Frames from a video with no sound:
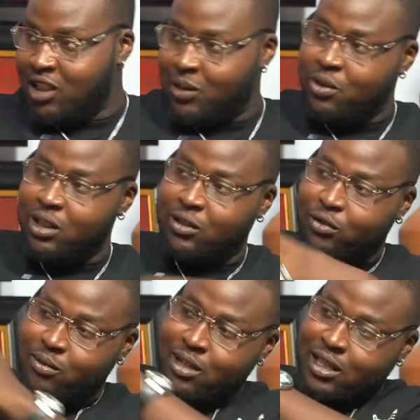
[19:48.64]
the spirit
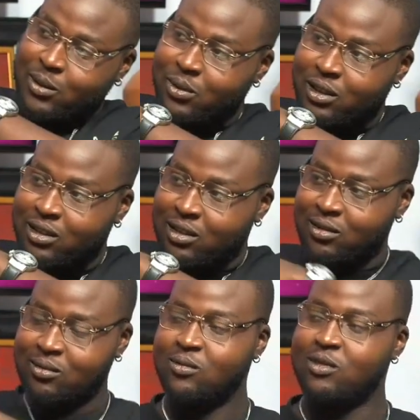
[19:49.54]
from that spirit.
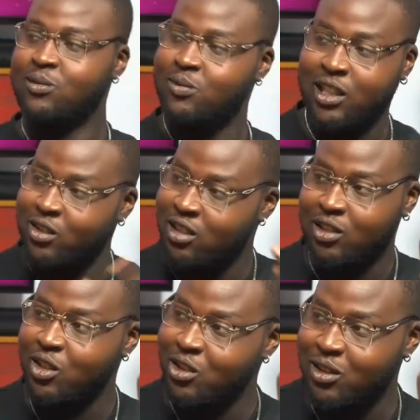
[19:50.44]
I don't need
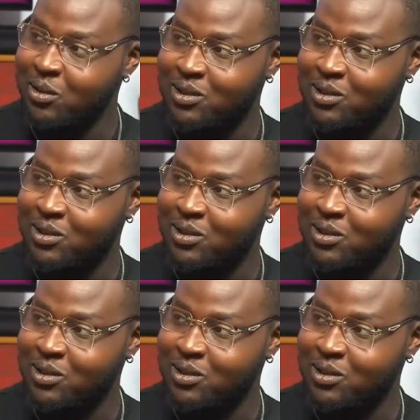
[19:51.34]
to talk rubbish.